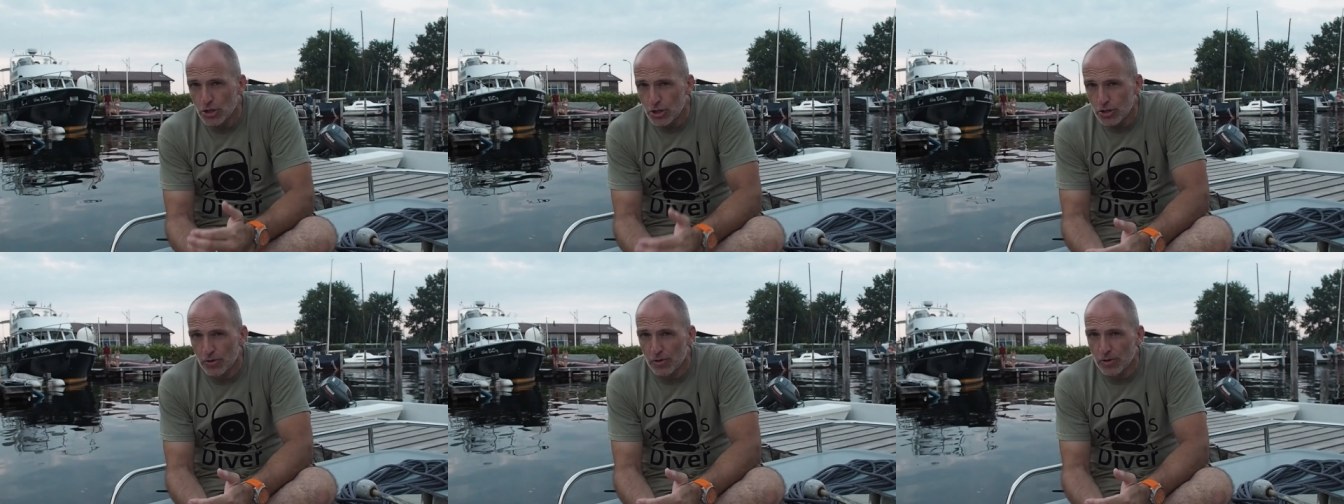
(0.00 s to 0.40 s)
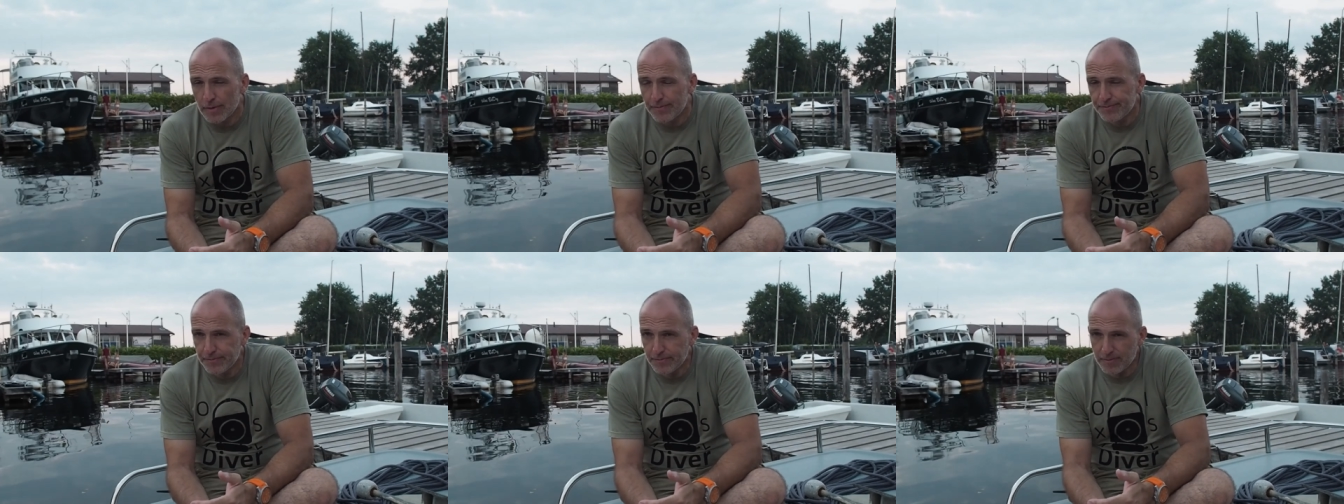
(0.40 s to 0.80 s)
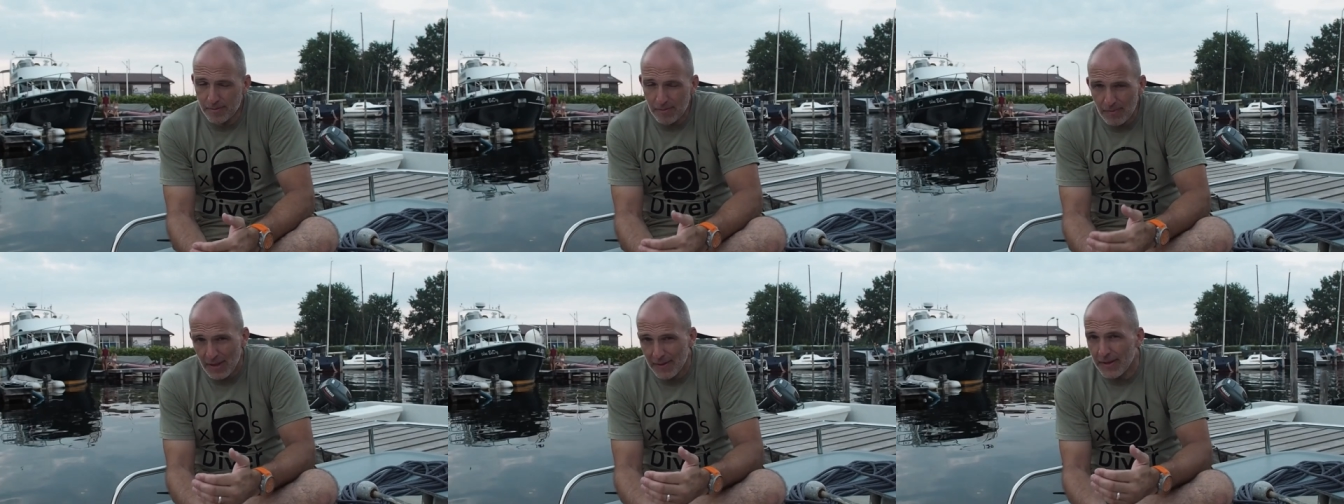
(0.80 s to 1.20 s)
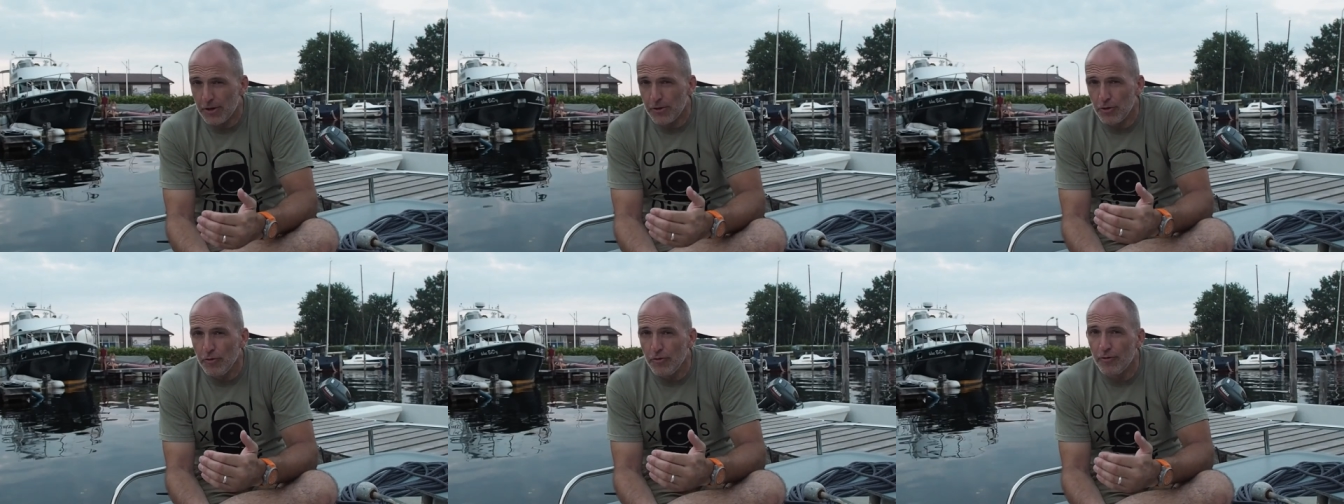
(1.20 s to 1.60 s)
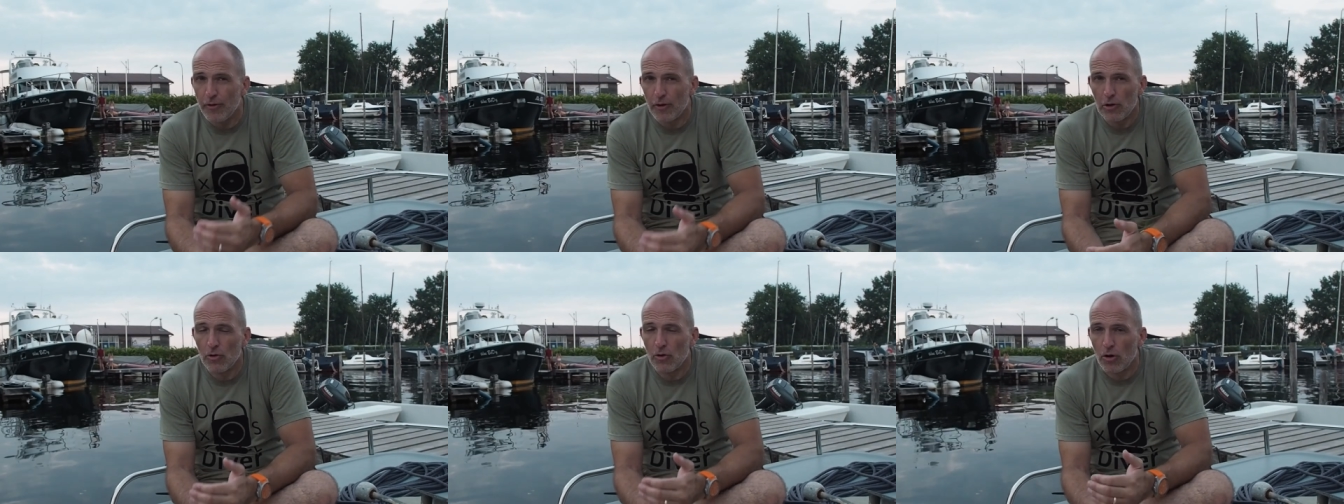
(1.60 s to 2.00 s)
sure that you
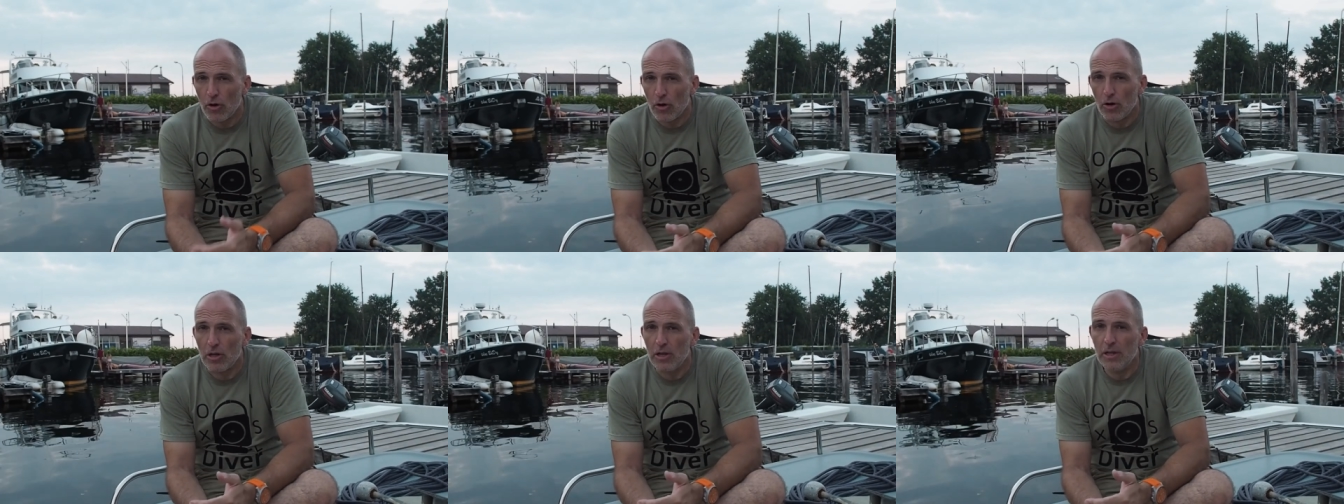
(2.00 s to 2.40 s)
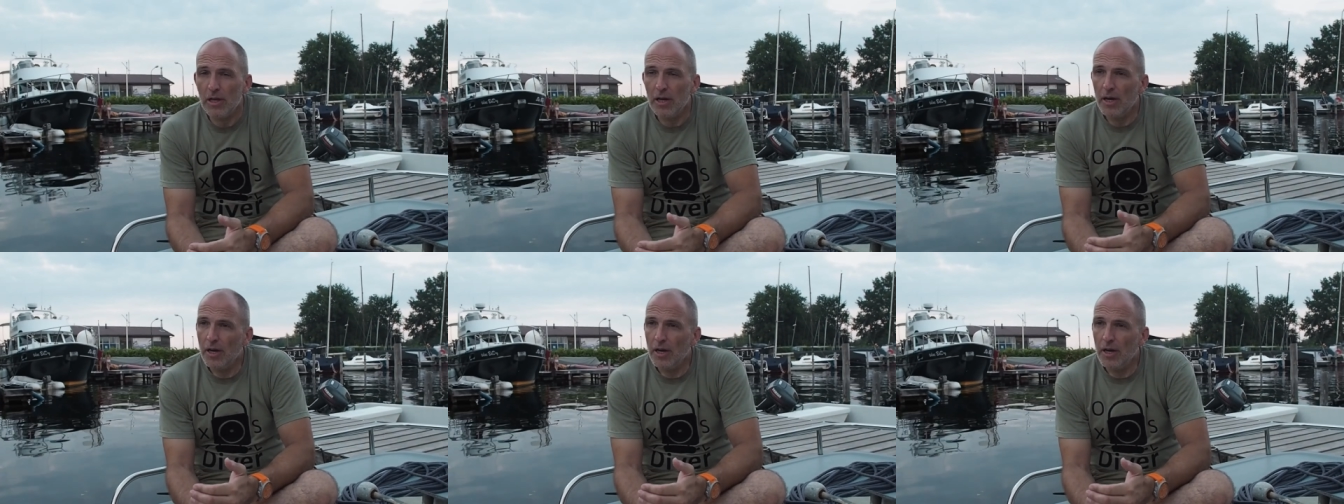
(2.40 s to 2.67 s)
follow all